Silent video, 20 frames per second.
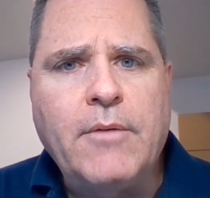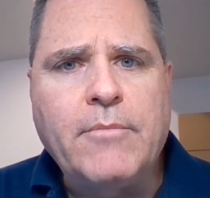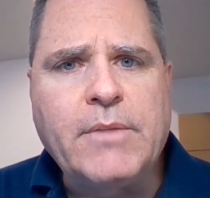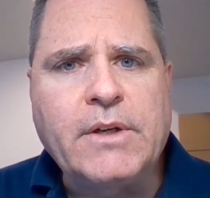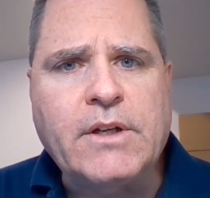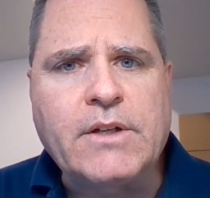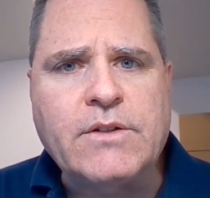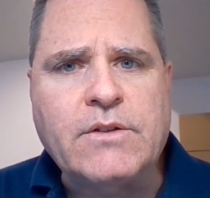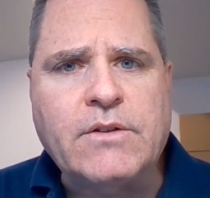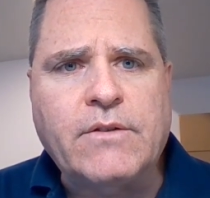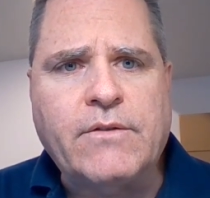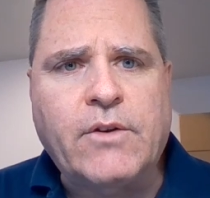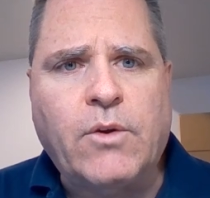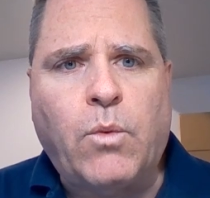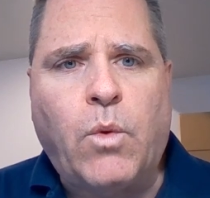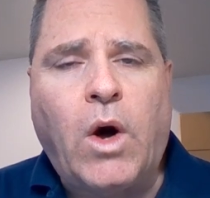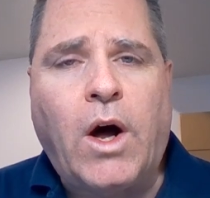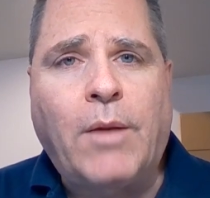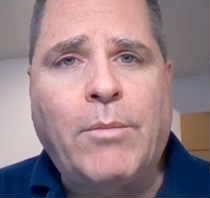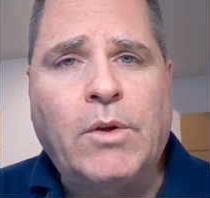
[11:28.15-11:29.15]
Because of the
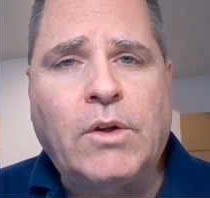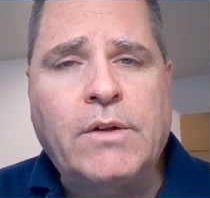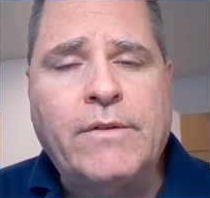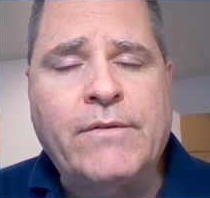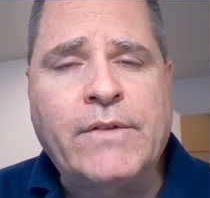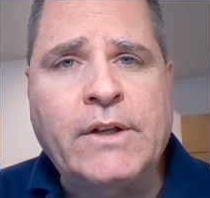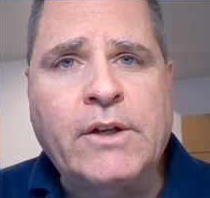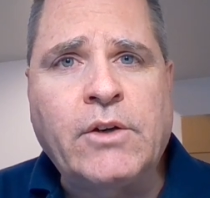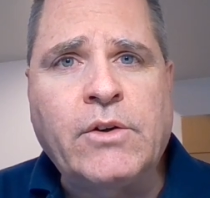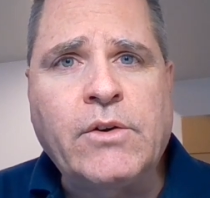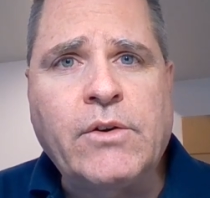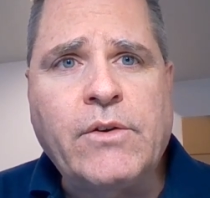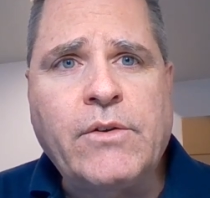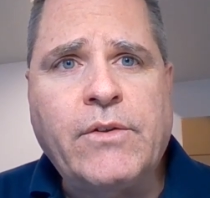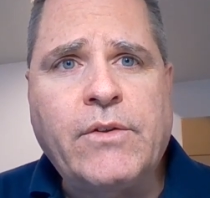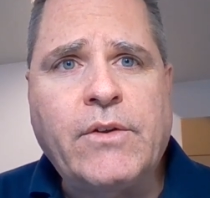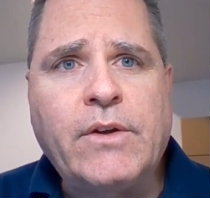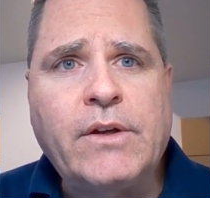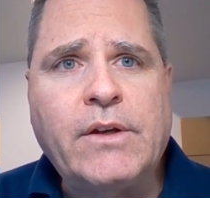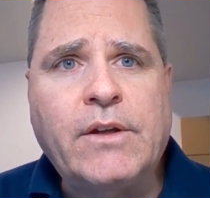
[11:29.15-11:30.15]
wobble of the
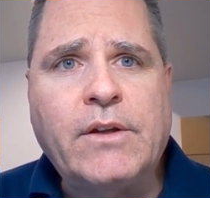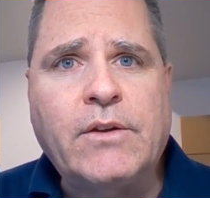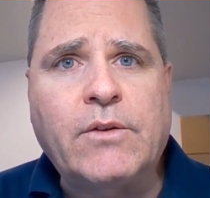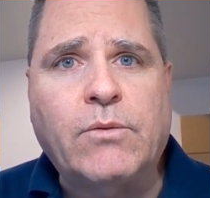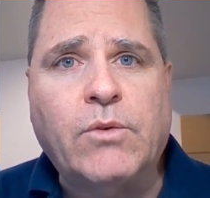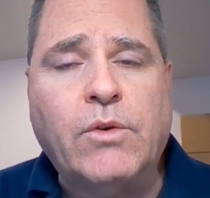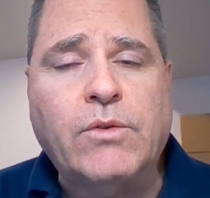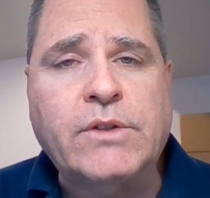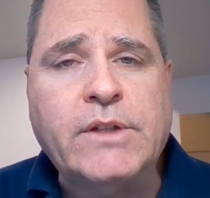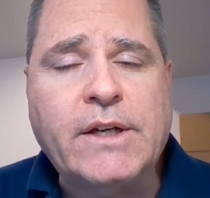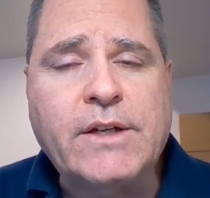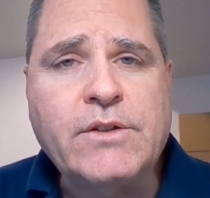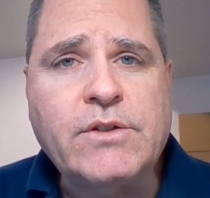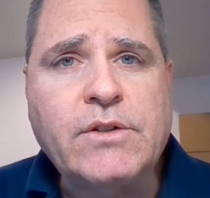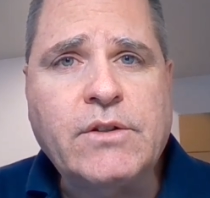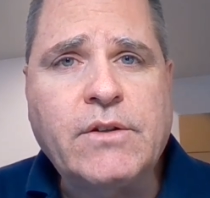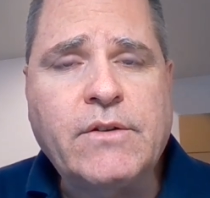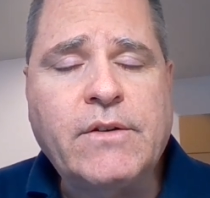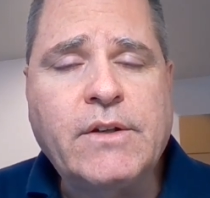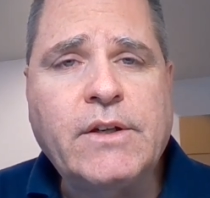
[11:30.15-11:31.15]
Earth, and the
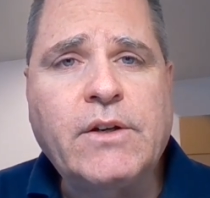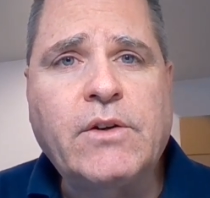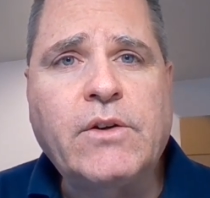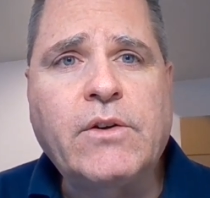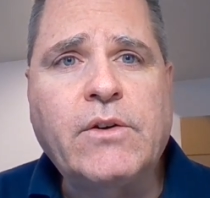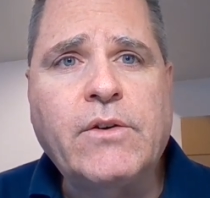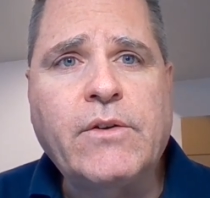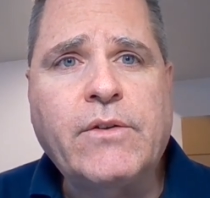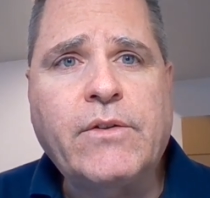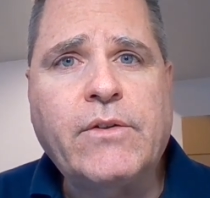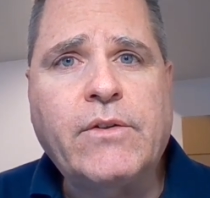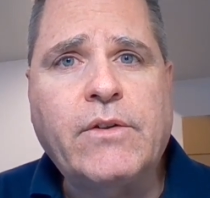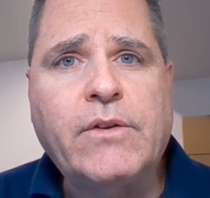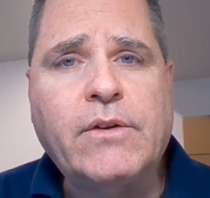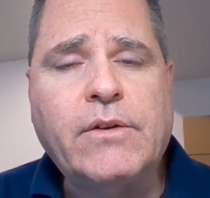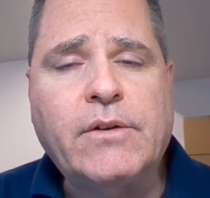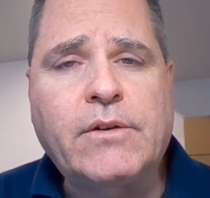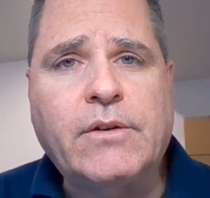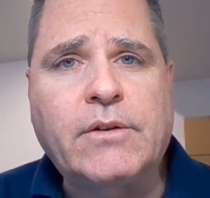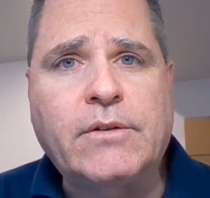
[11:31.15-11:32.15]
rotation of the Earth,
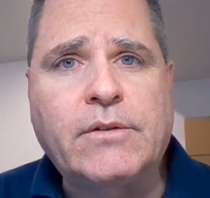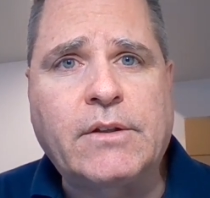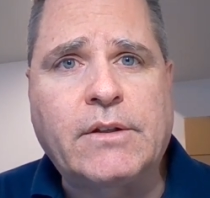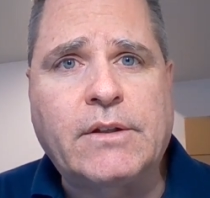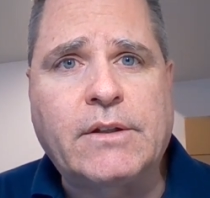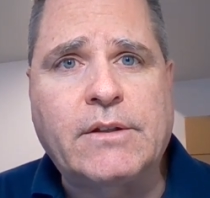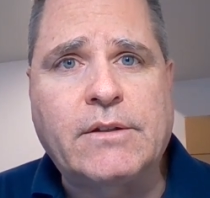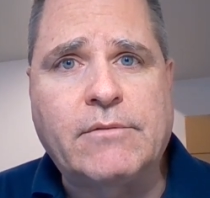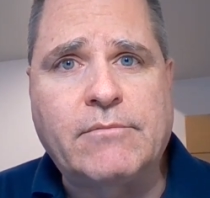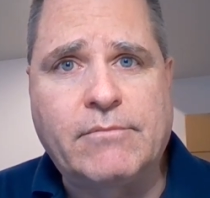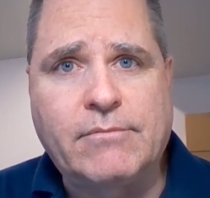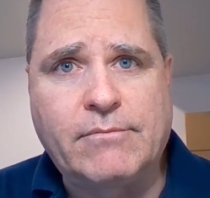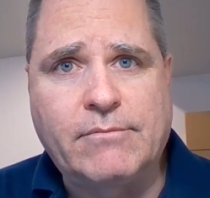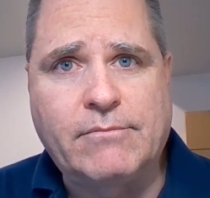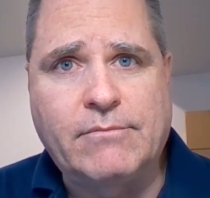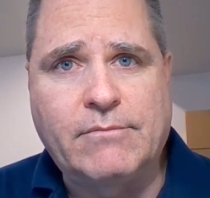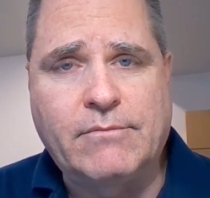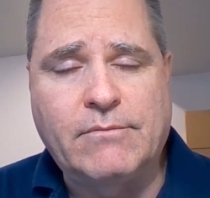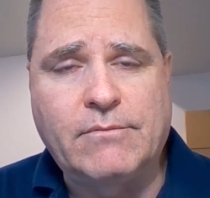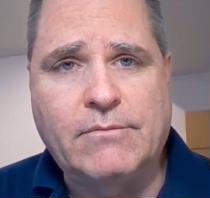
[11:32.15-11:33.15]
and the,
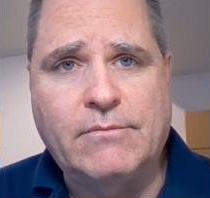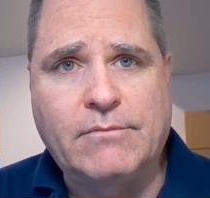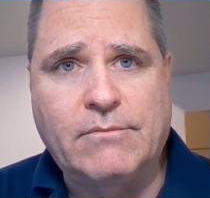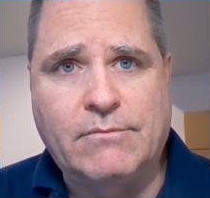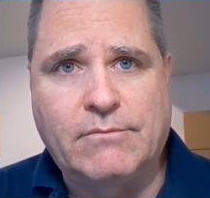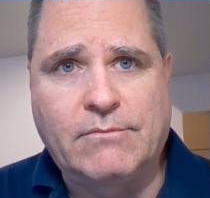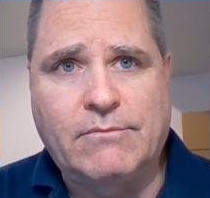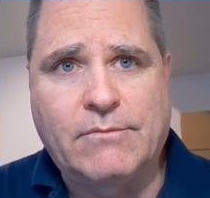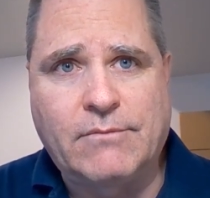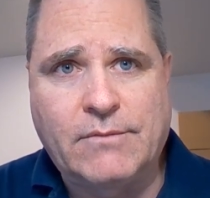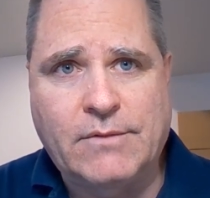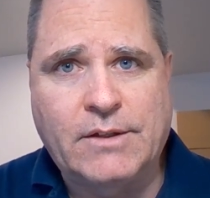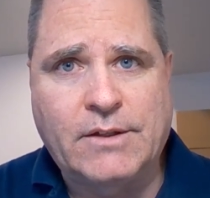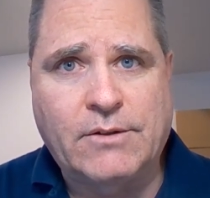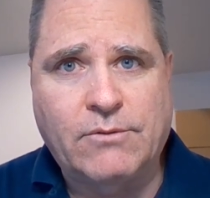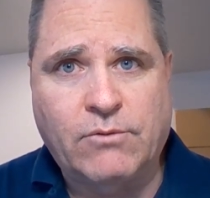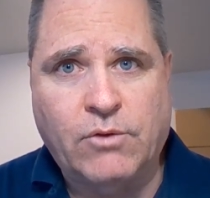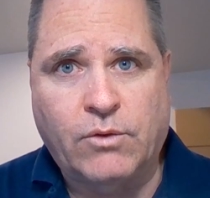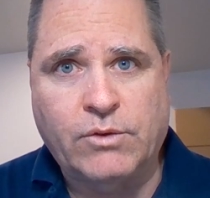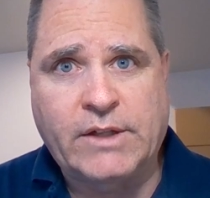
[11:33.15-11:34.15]

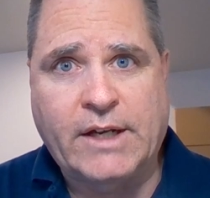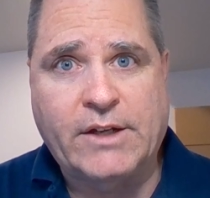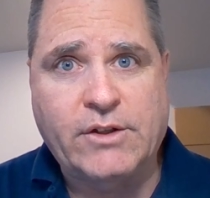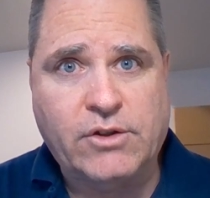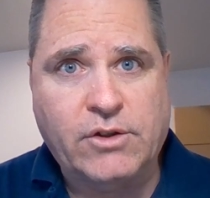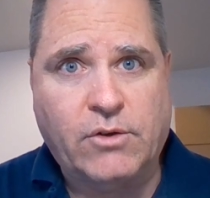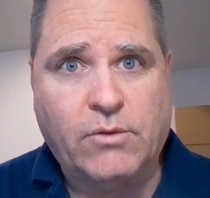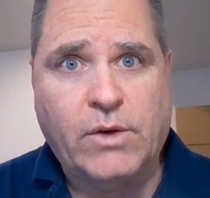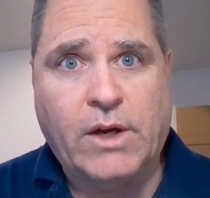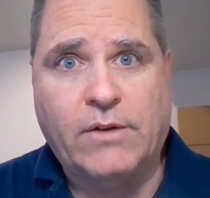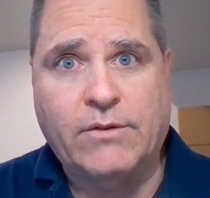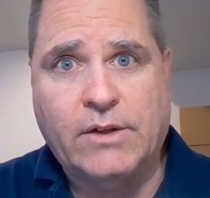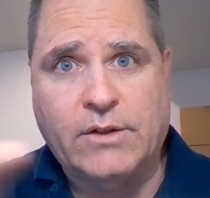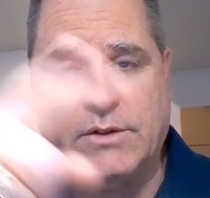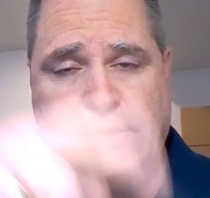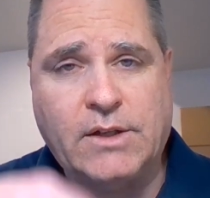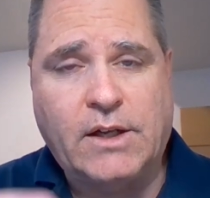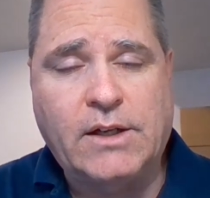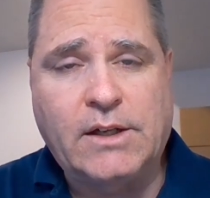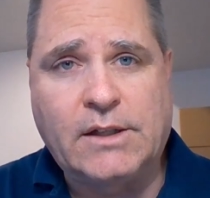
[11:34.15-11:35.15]
the rotation around the
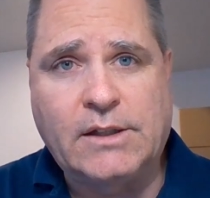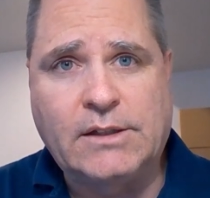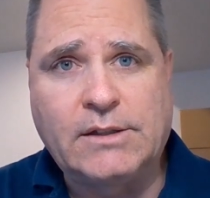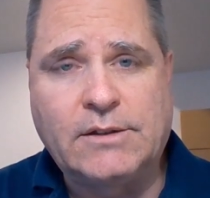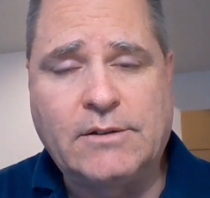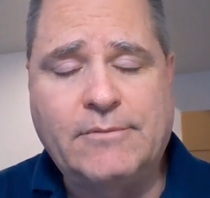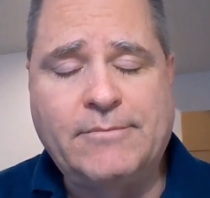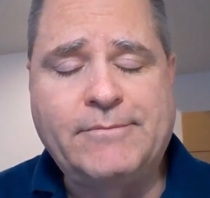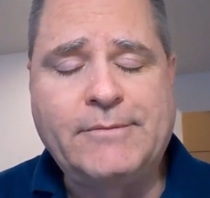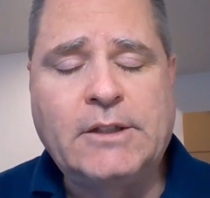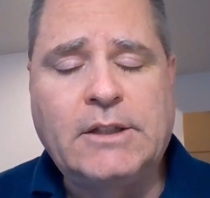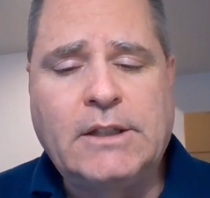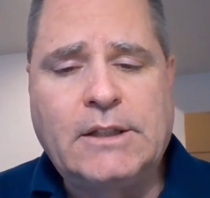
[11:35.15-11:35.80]
Sun,